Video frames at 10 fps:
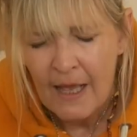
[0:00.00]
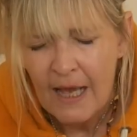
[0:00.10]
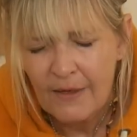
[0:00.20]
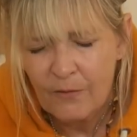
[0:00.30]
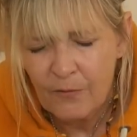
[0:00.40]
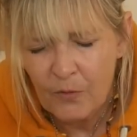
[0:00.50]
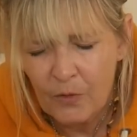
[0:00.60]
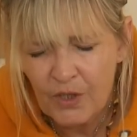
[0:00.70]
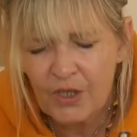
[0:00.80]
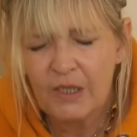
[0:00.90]
And
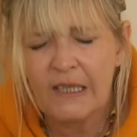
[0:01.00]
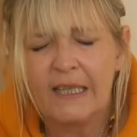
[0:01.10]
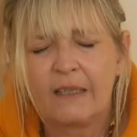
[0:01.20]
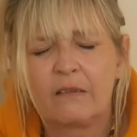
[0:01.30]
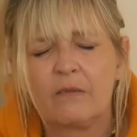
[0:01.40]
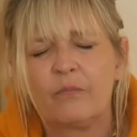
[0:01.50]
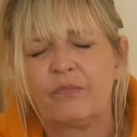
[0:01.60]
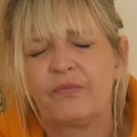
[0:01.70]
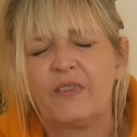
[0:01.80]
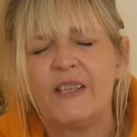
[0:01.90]
unfortunately,
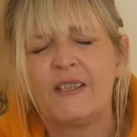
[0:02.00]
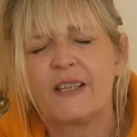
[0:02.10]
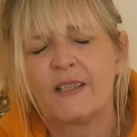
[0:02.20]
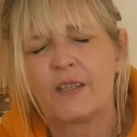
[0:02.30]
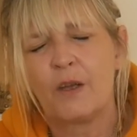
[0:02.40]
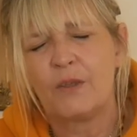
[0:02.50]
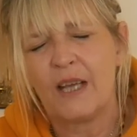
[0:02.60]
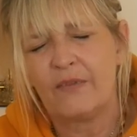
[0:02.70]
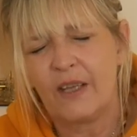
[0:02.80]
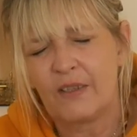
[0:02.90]
these things go
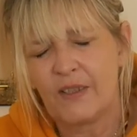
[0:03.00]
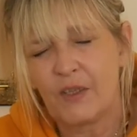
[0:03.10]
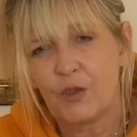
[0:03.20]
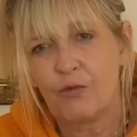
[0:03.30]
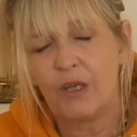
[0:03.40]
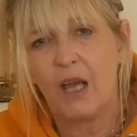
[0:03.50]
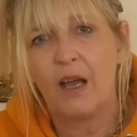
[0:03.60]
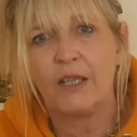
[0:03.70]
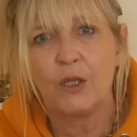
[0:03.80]
down the ancestral line,